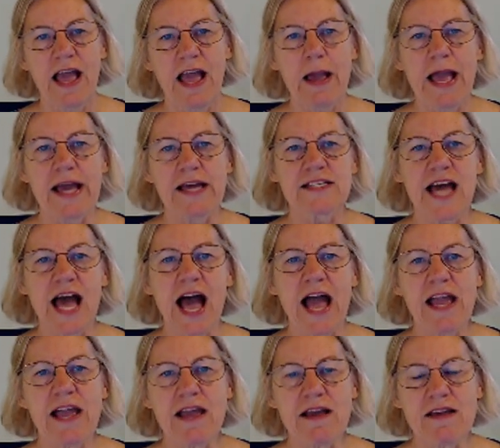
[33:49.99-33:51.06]
and
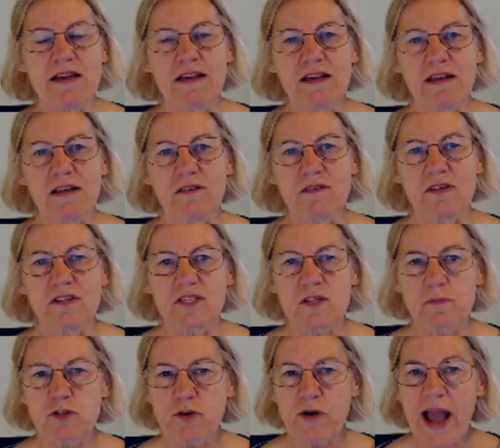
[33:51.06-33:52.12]
I
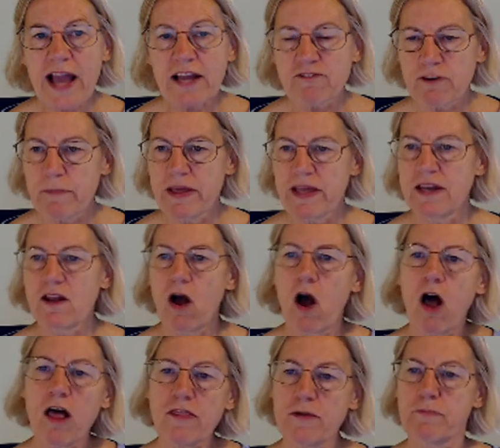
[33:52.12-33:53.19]
subtract from it
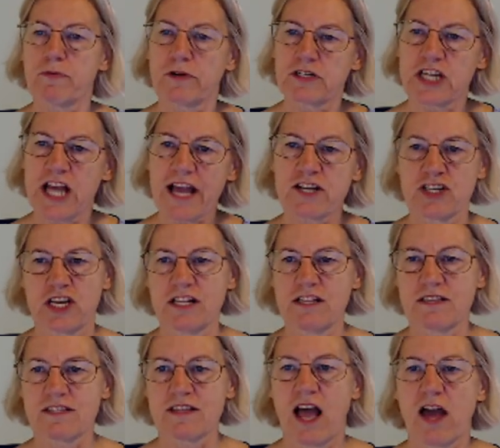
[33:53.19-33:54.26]
all the
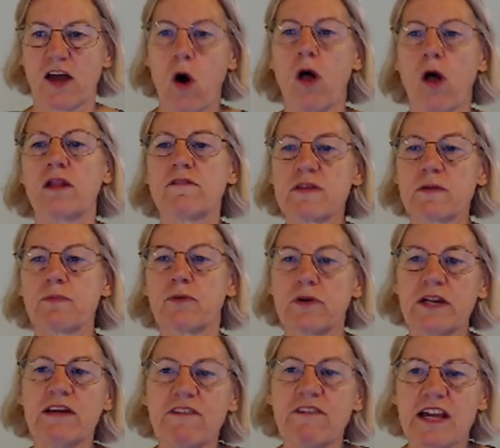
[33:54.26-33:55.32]
projections on all of the
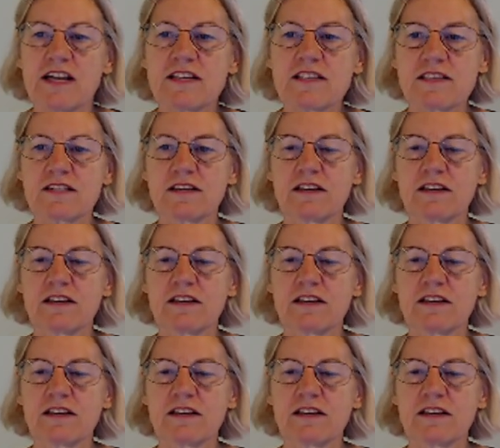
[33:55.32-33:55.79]
previous